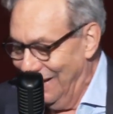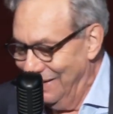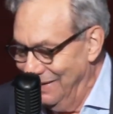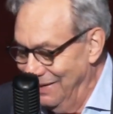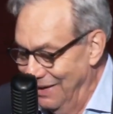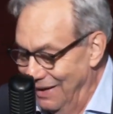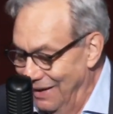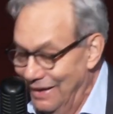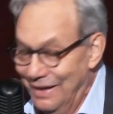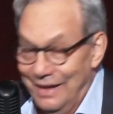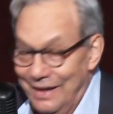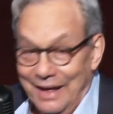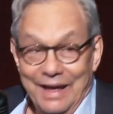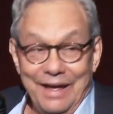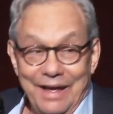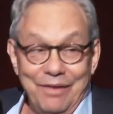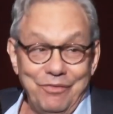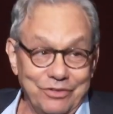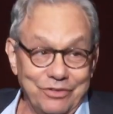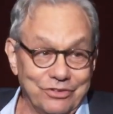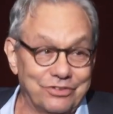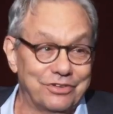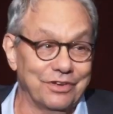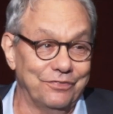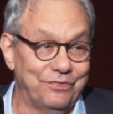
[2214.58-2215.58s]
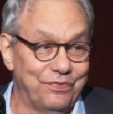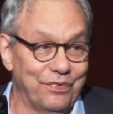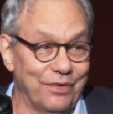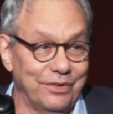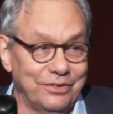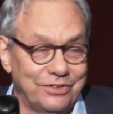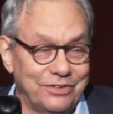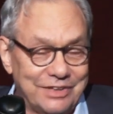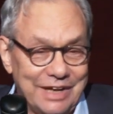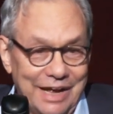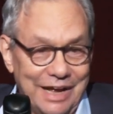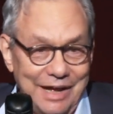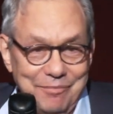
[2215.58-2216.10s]
And it was the
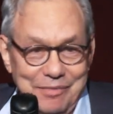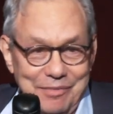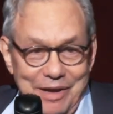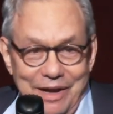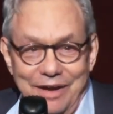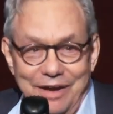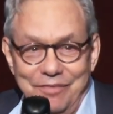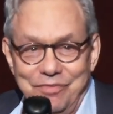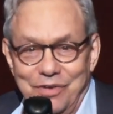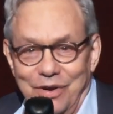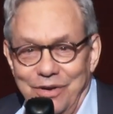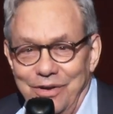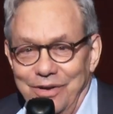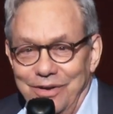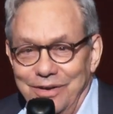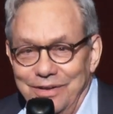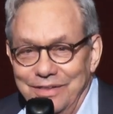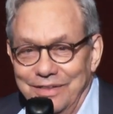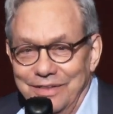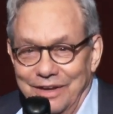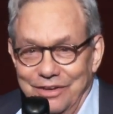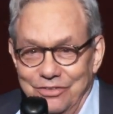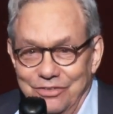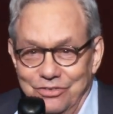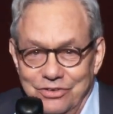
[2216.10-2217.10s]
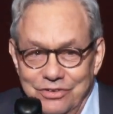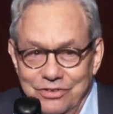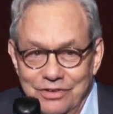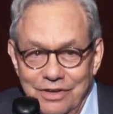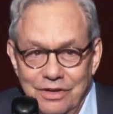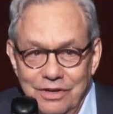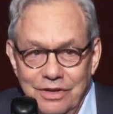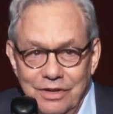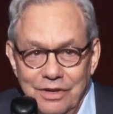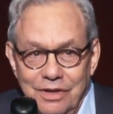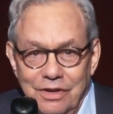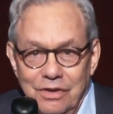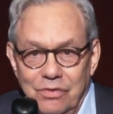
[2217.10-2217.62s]
first time I ever heard this.
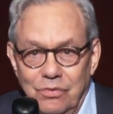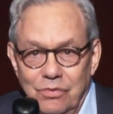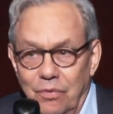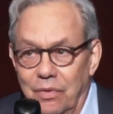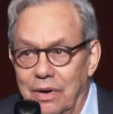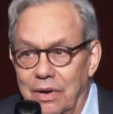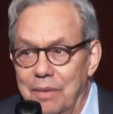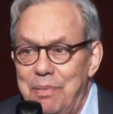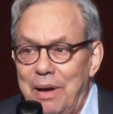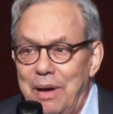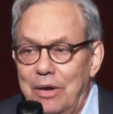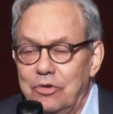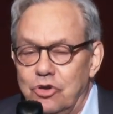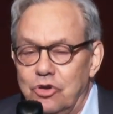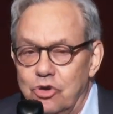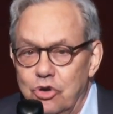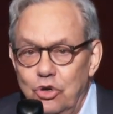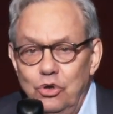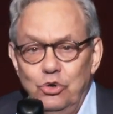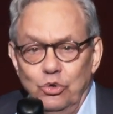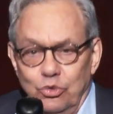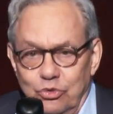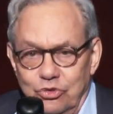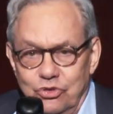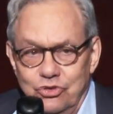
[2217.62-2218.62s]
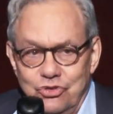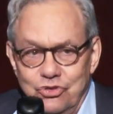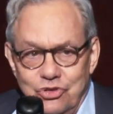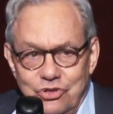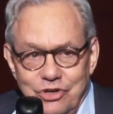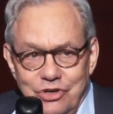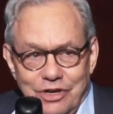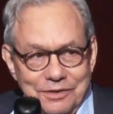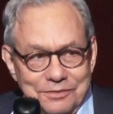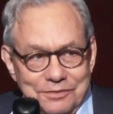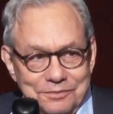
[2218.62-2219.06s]
What about cooch?